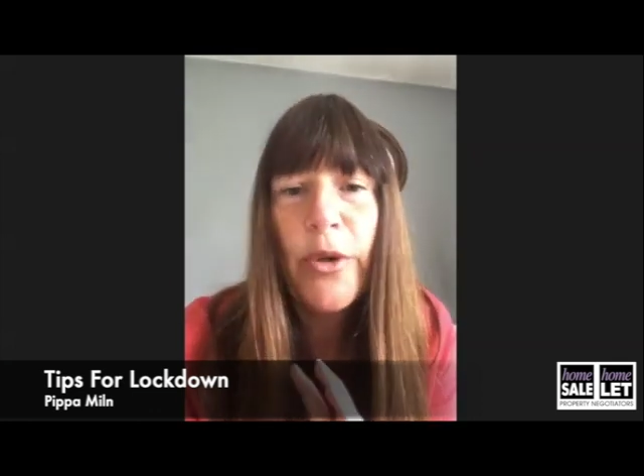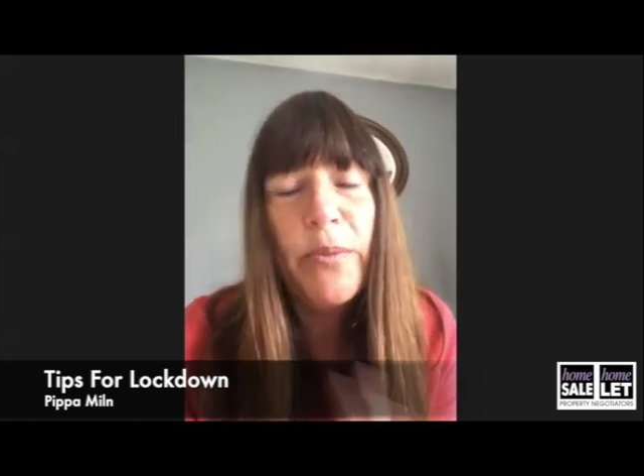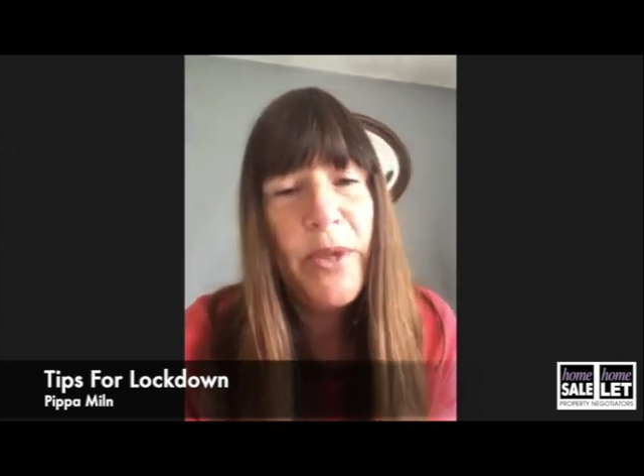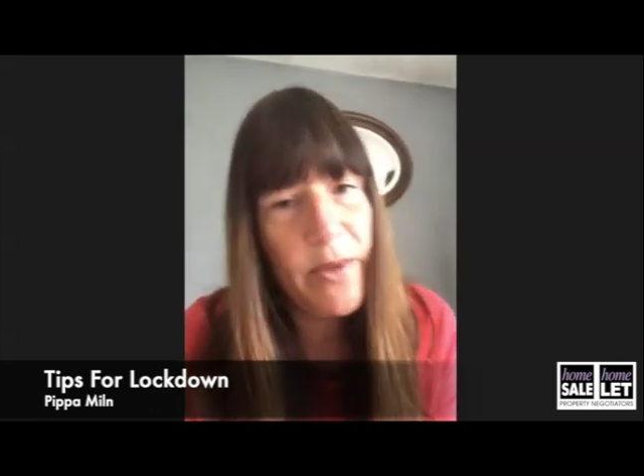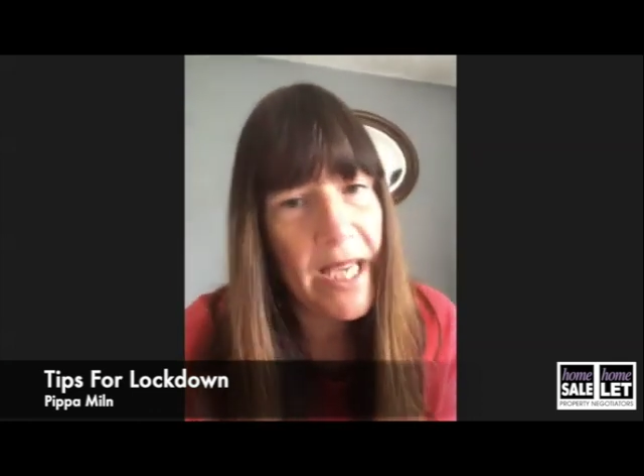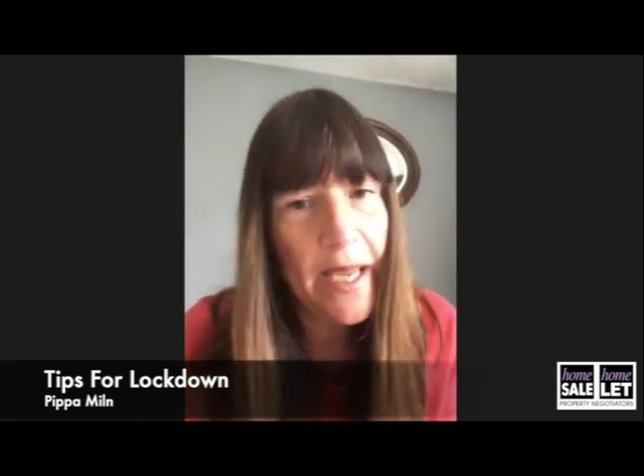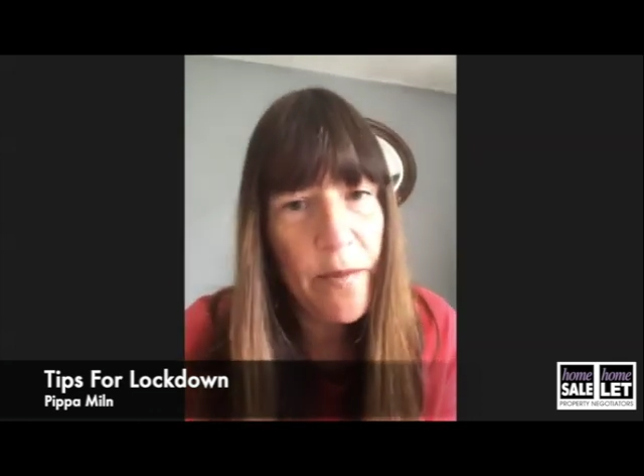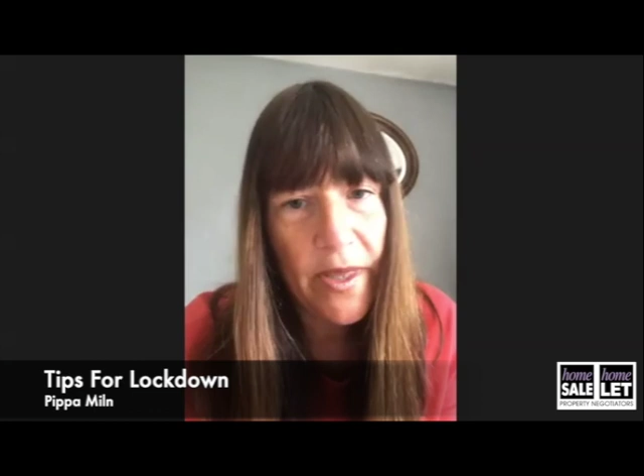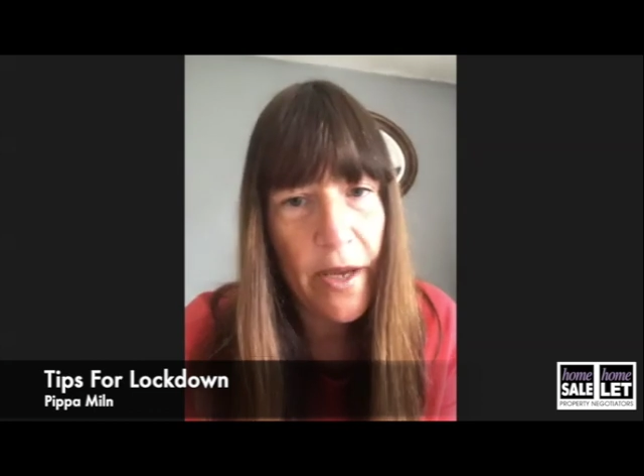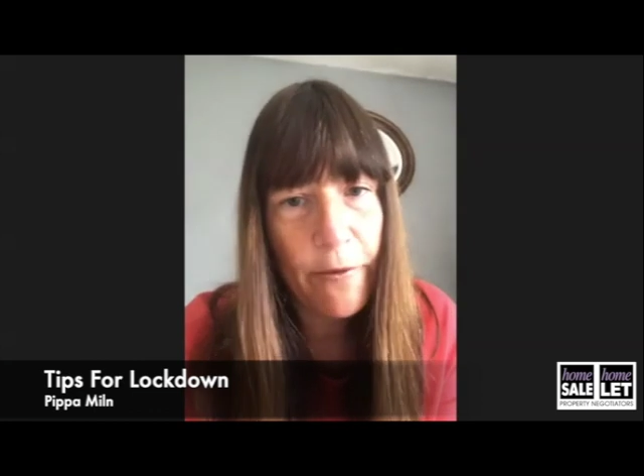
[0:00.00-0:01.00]
communicate
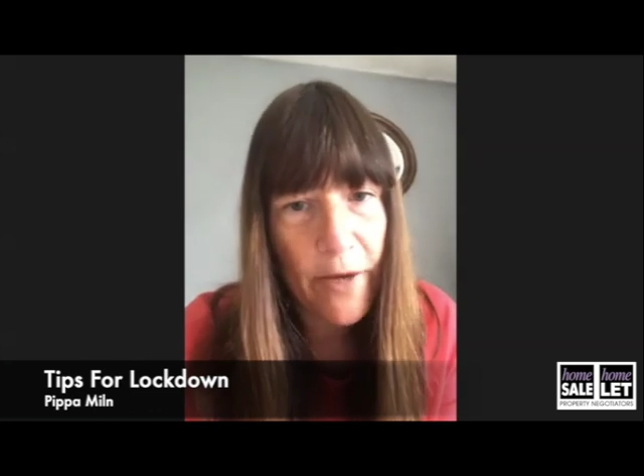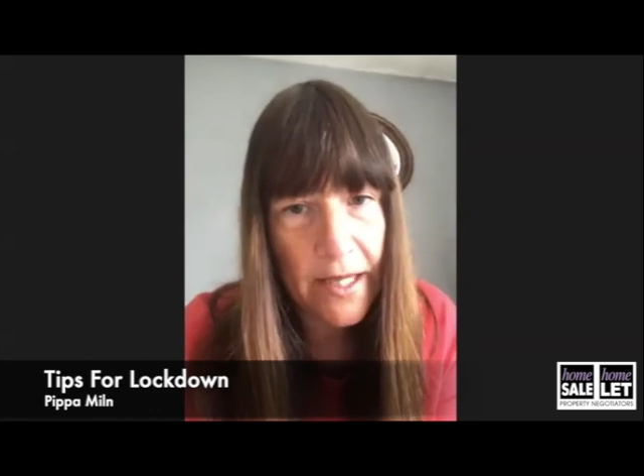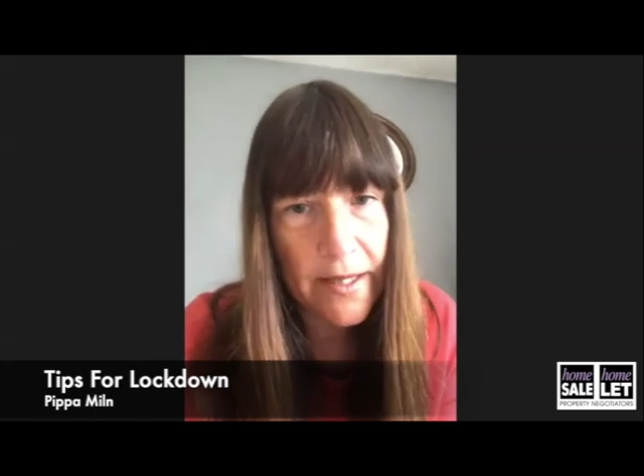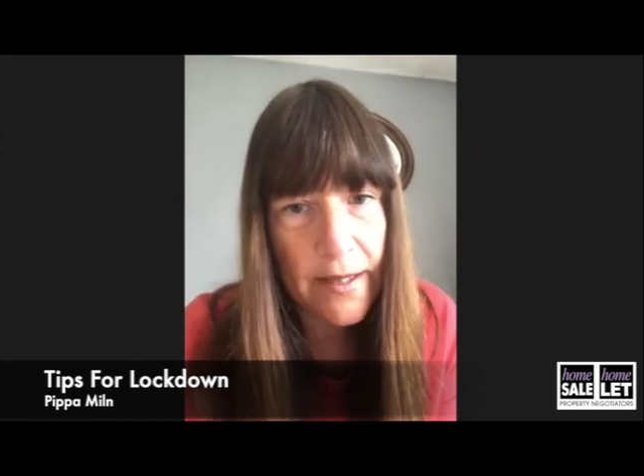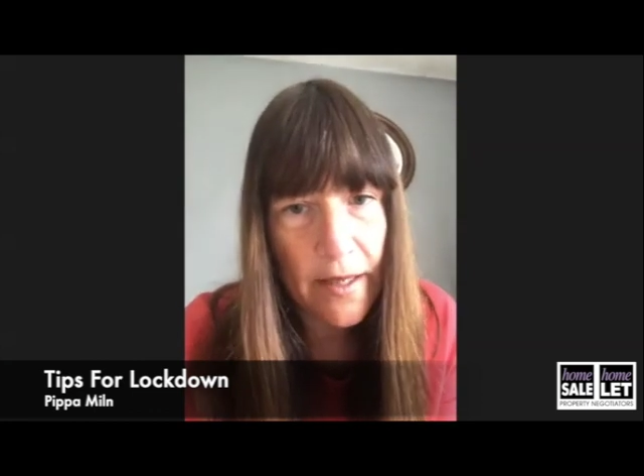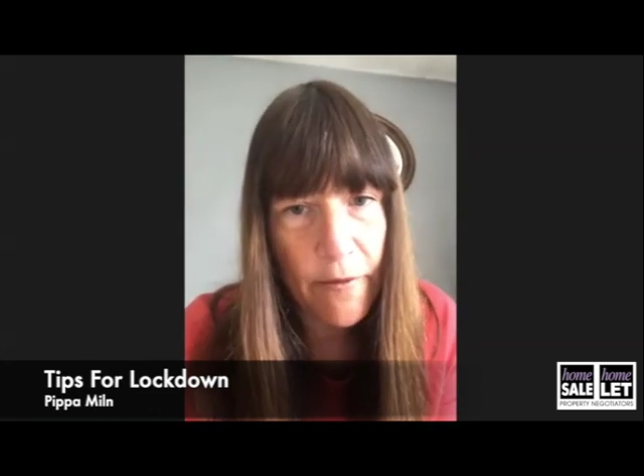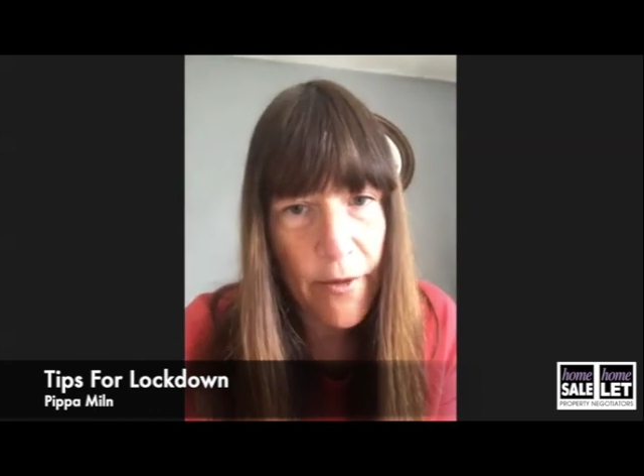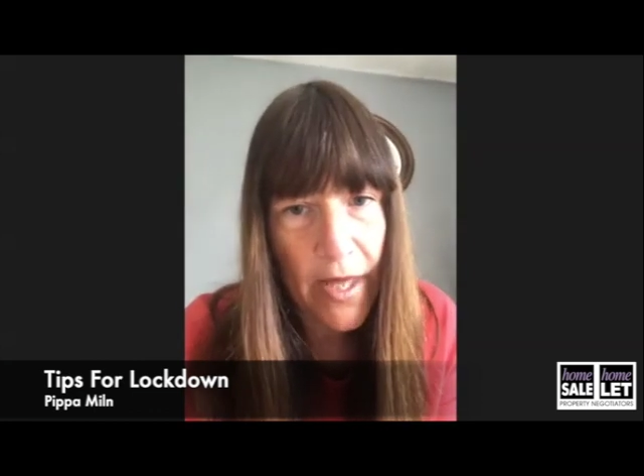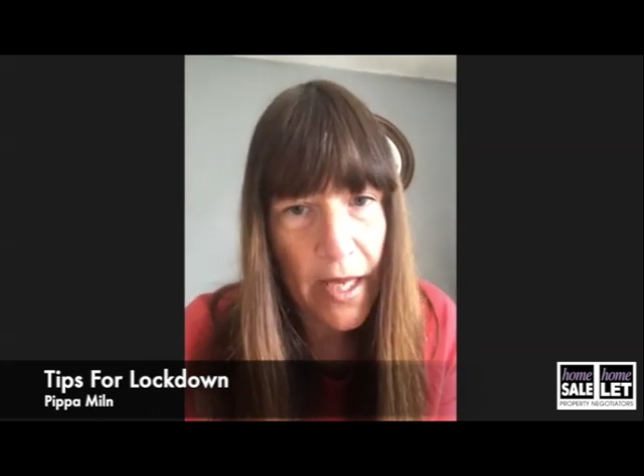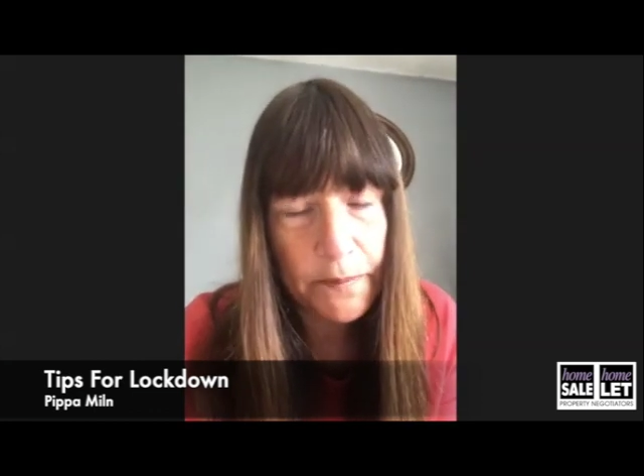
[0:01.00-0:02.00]
with their friends and
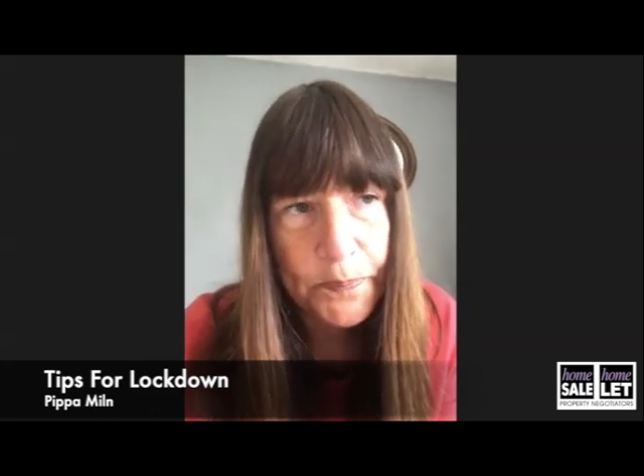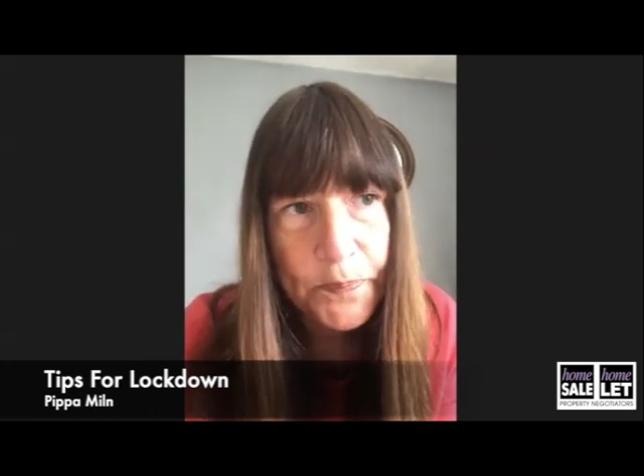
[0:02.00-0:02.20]
everything.